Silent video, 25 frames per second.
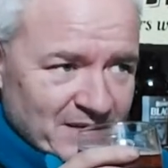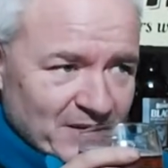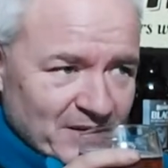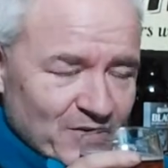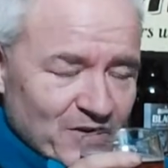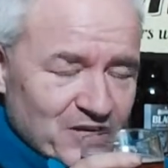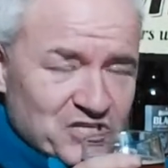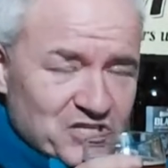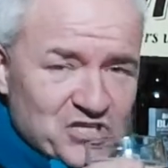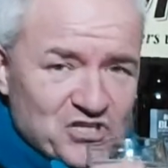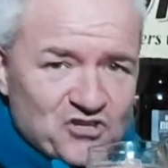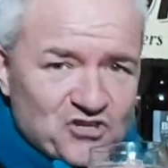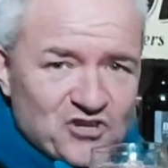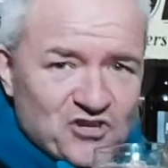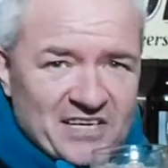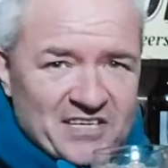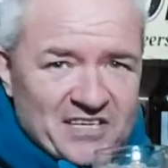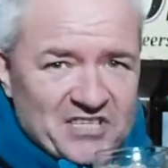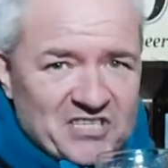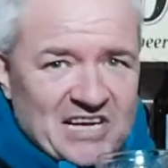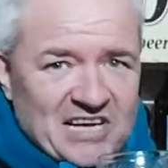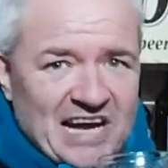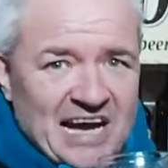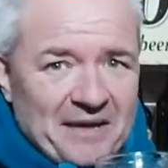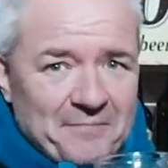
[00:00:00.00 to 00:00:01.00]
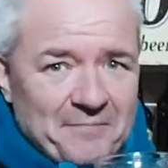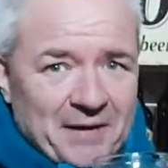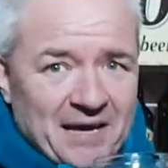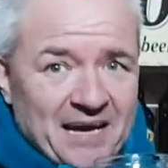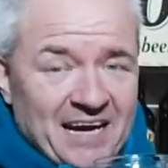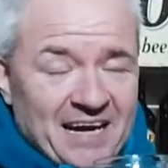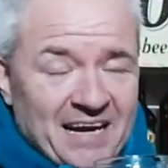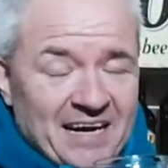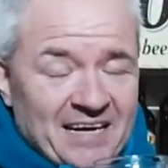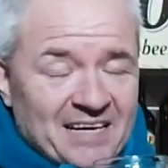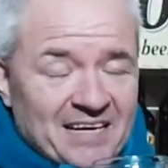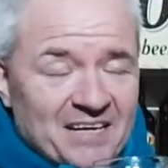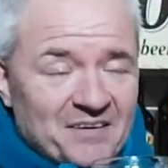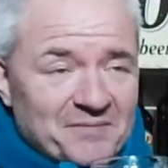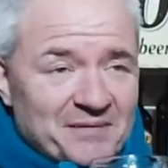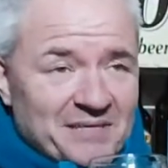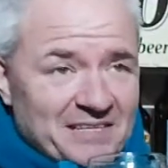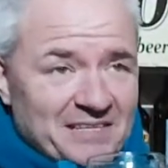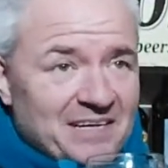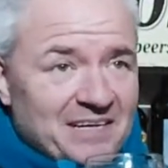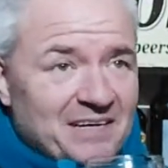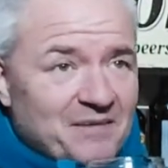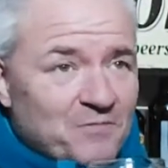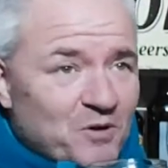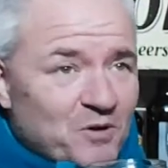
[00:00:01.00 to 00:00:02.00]
Unless you're trying to psych me out. I
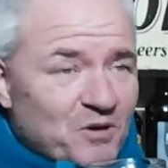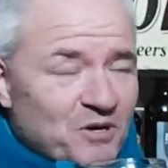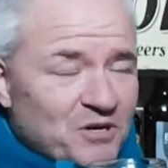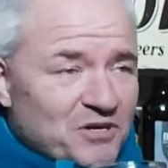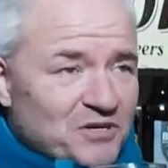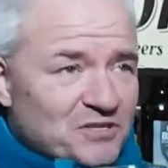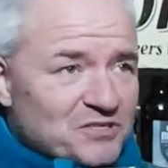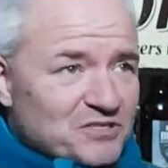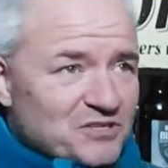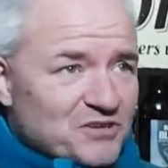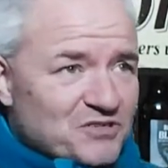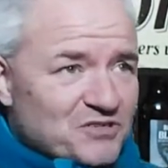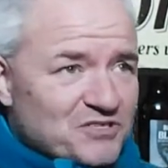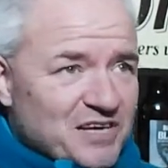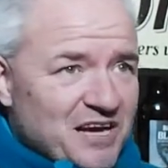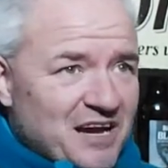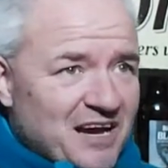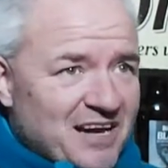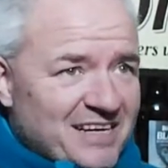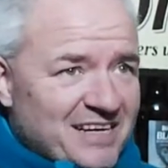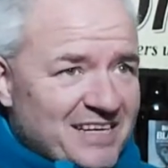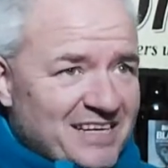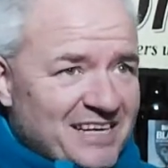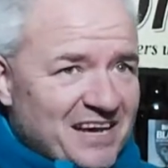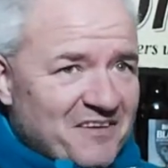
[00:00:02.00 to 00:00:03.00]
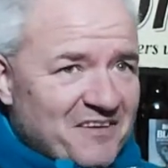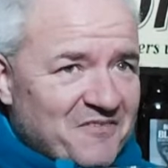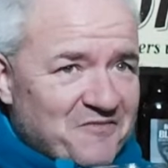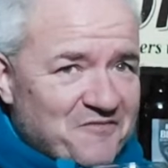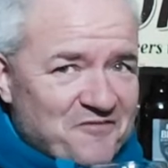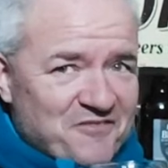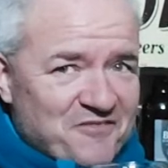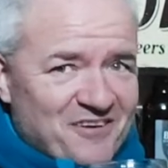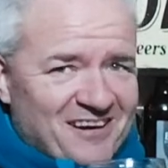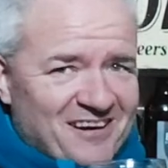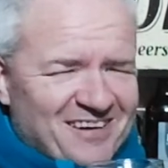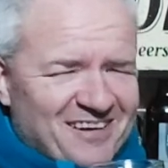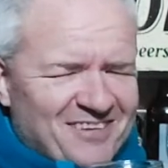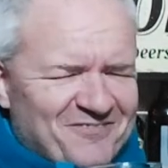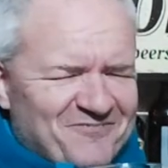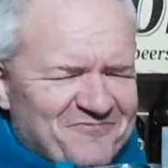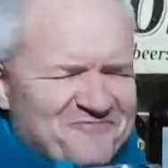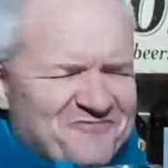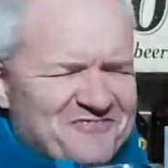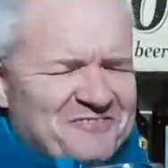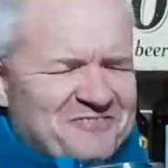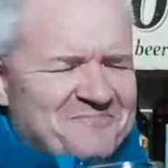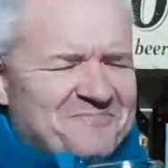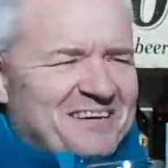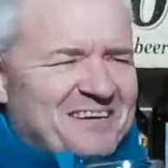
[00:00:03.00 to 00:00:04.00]
mean, it worked because it
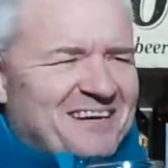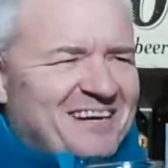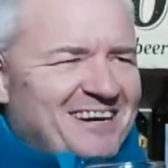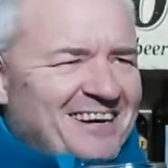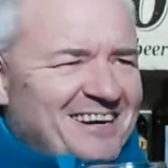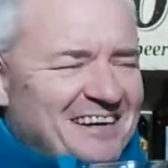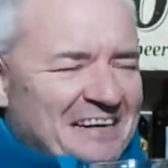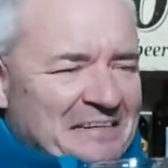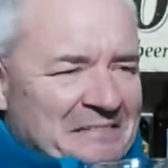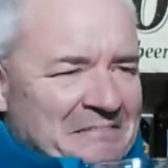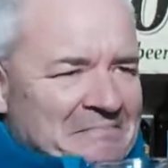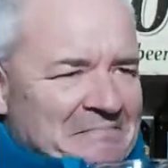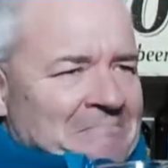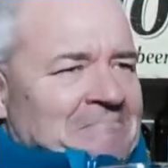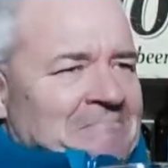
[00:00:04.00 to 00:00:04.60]
freaked me out.